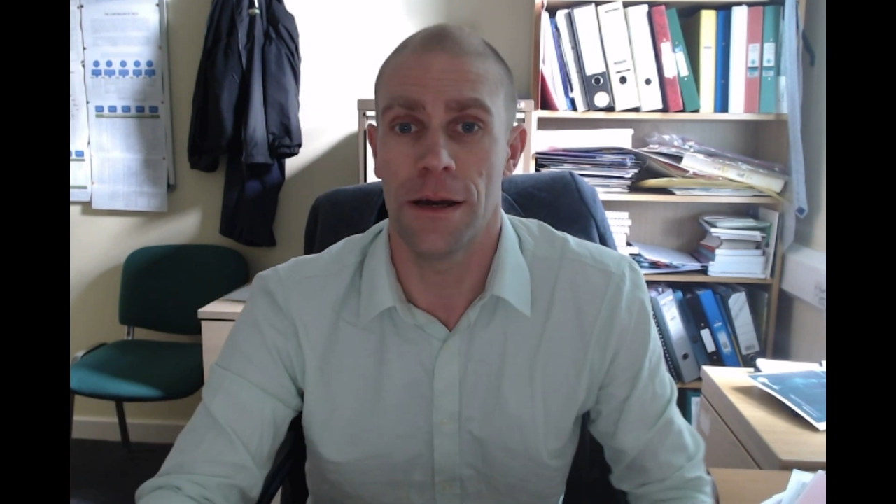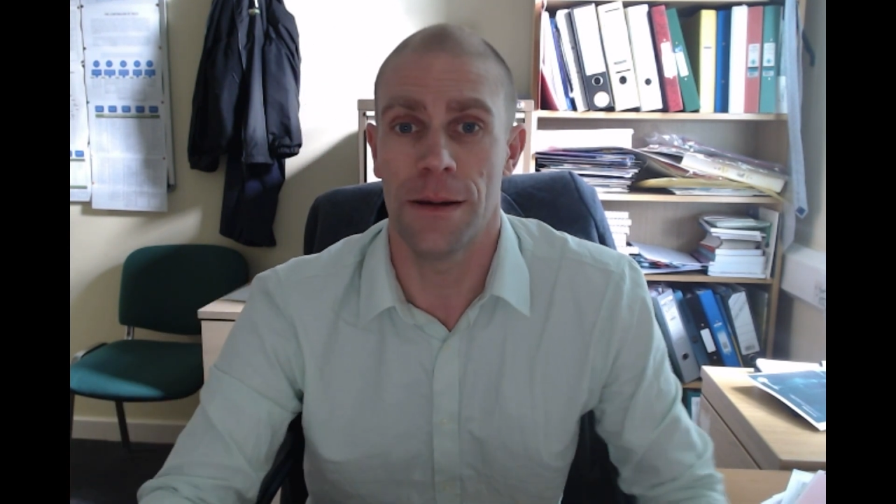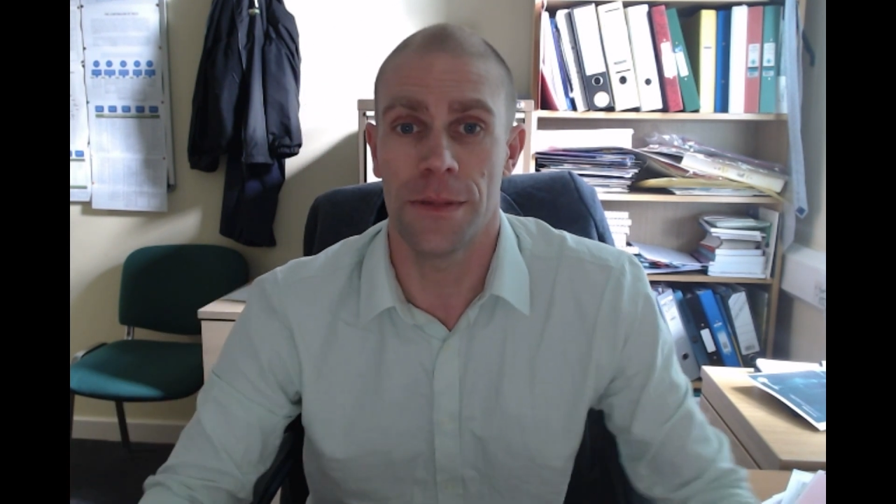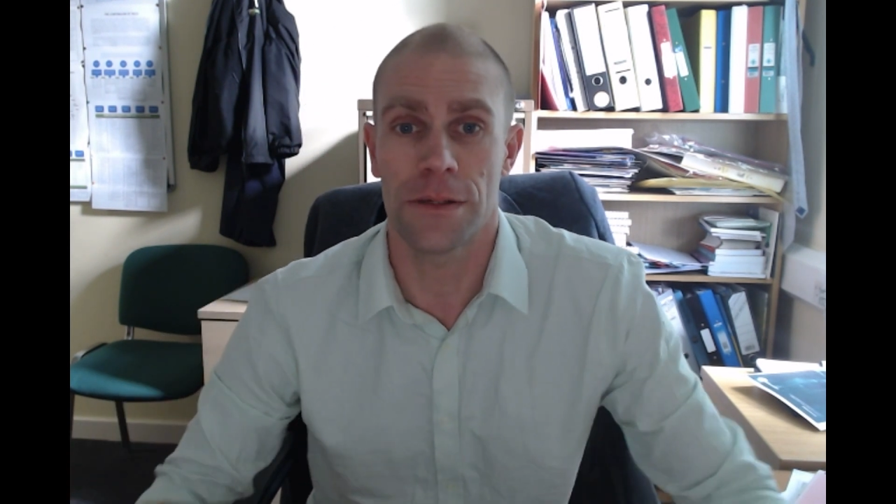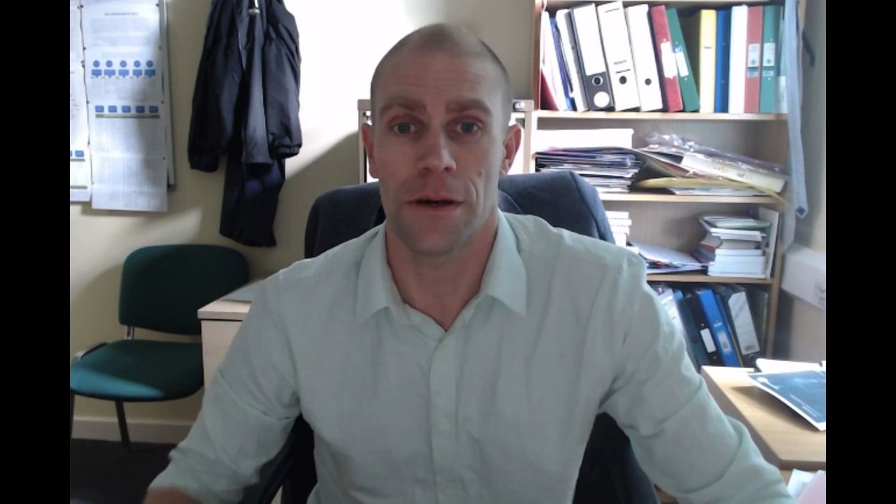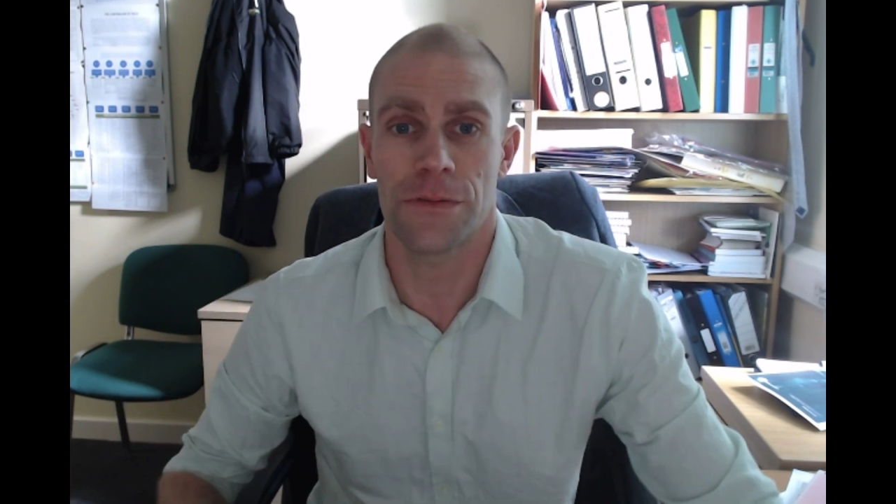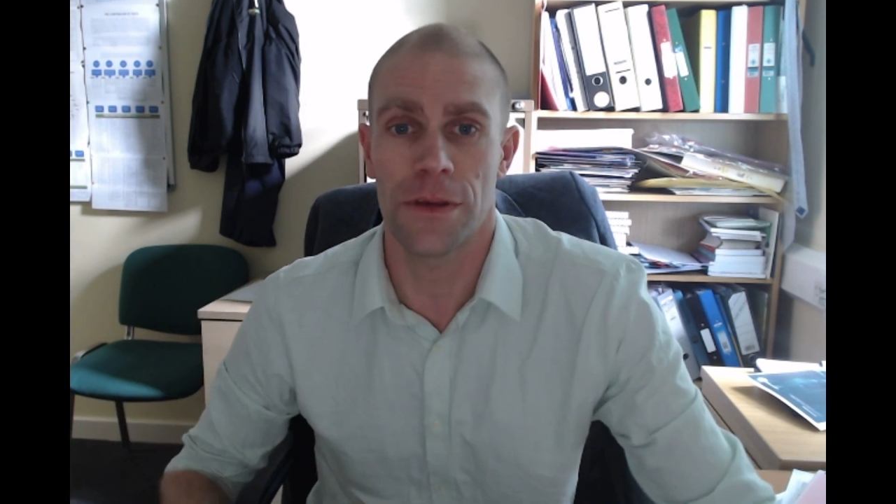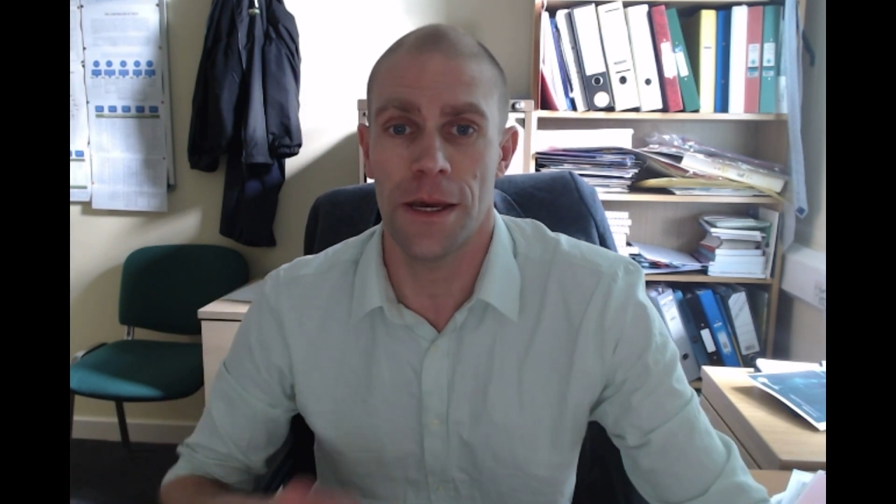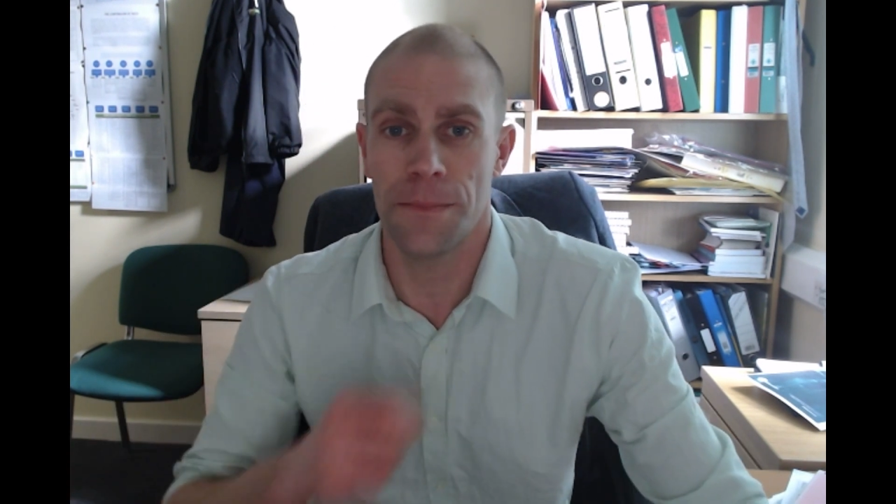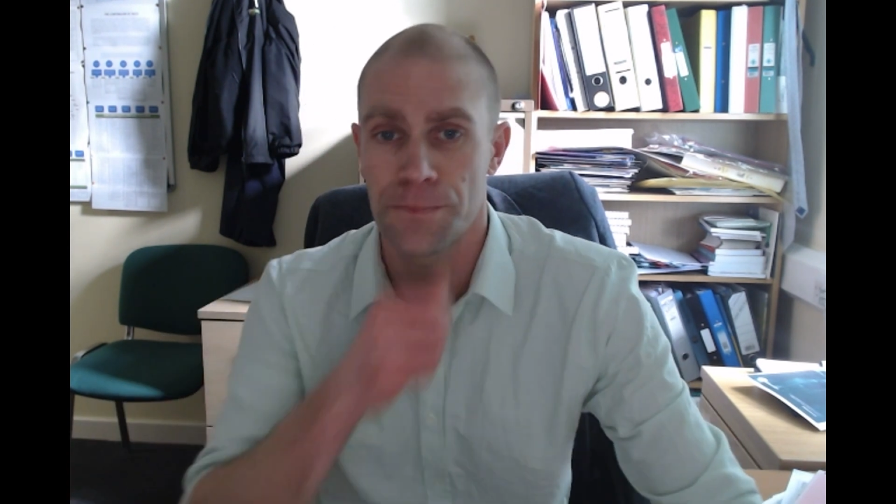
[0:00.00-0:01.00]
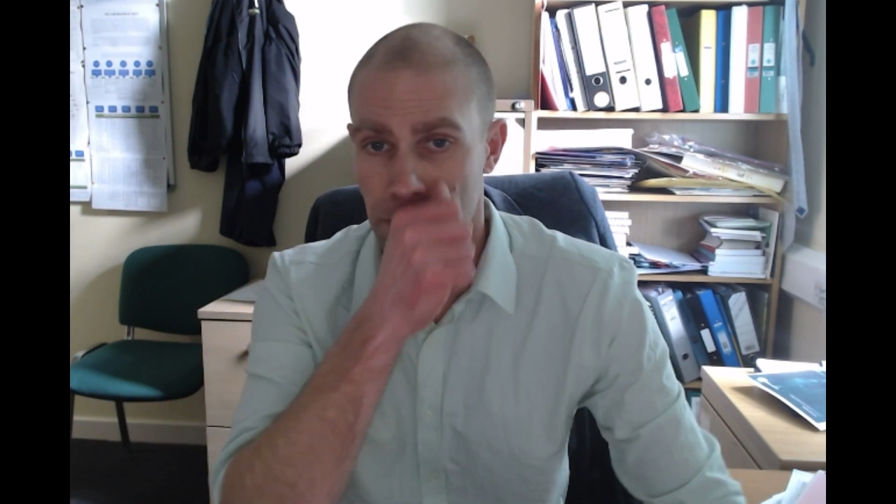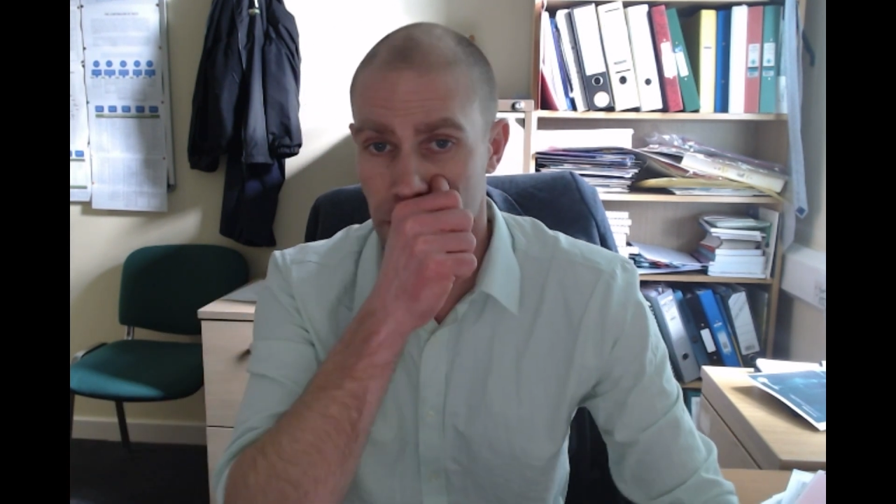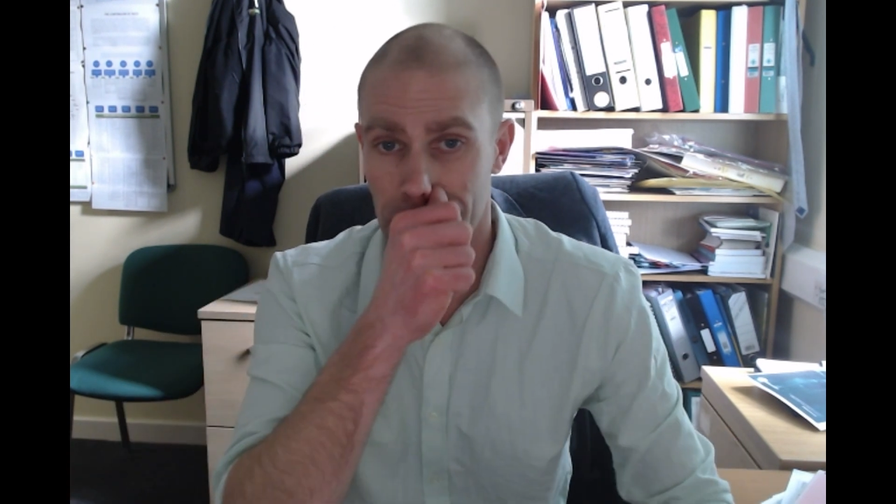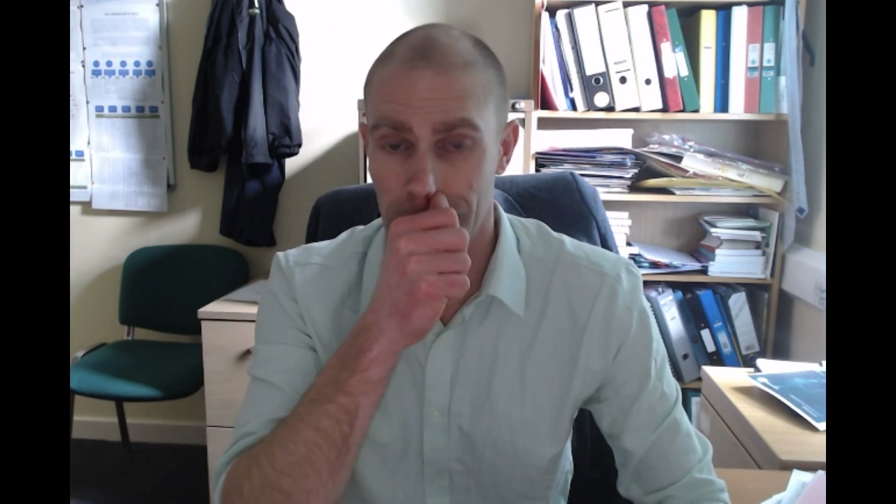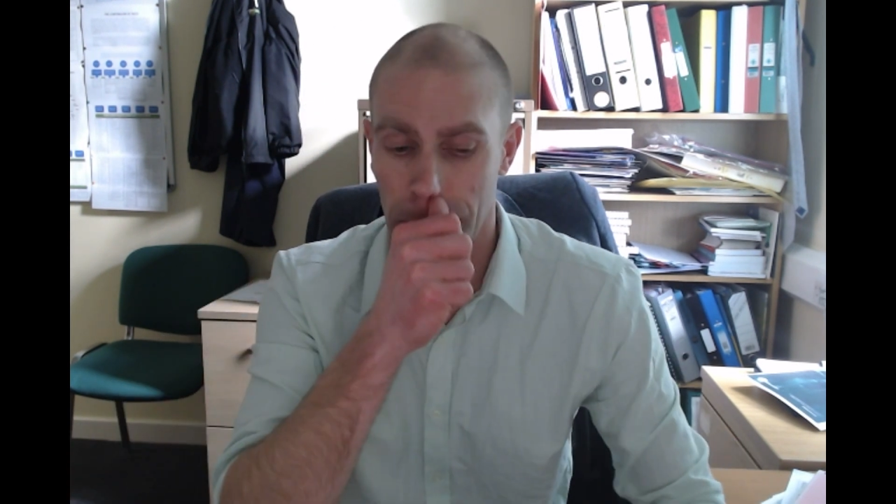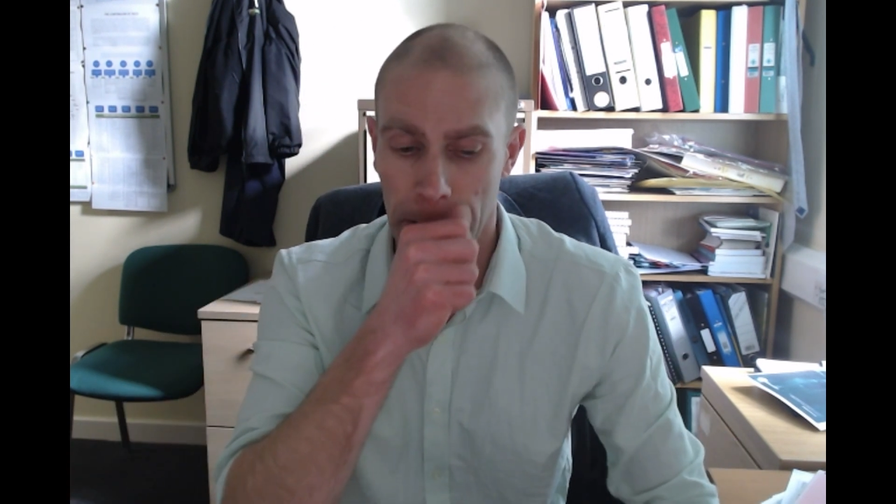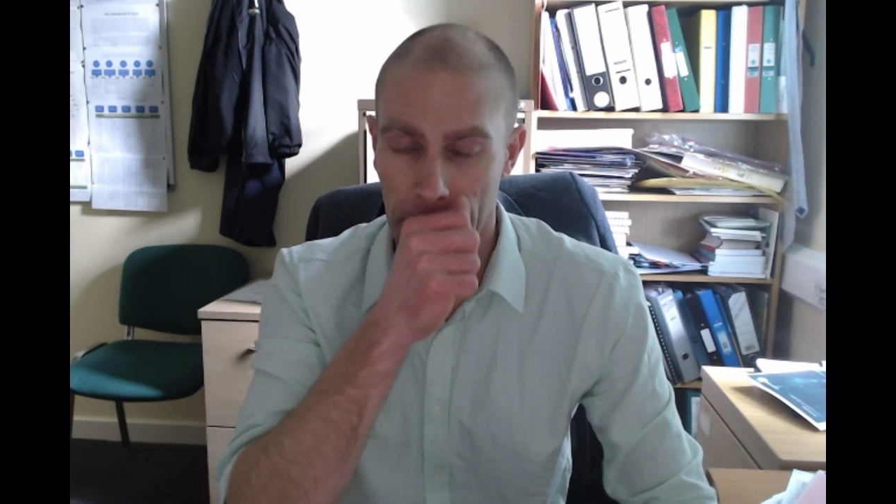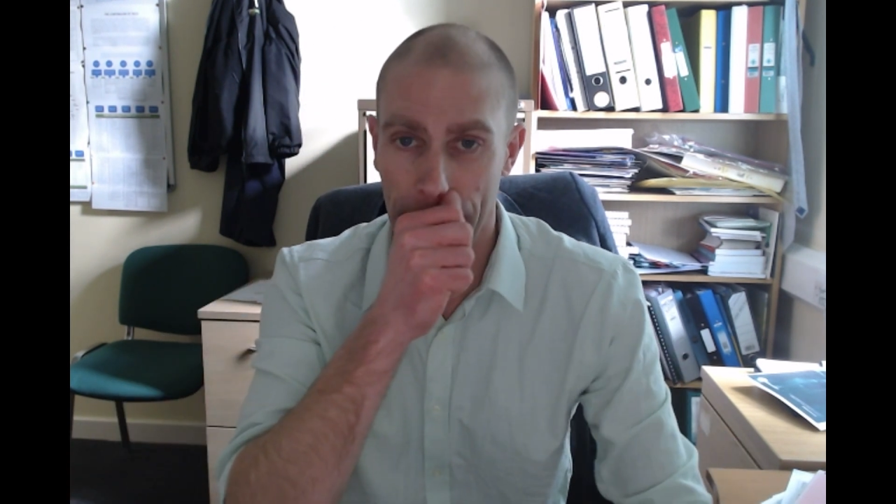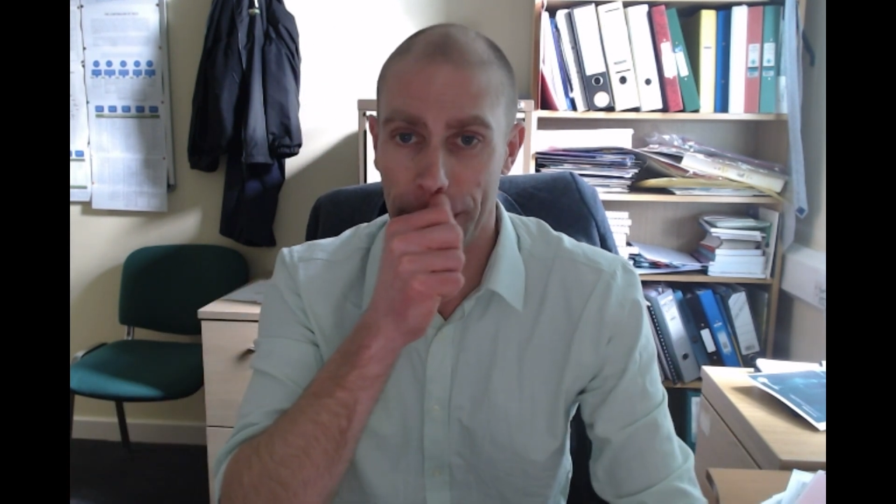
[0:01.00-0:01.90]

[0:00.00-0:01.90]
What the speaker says: This half term, so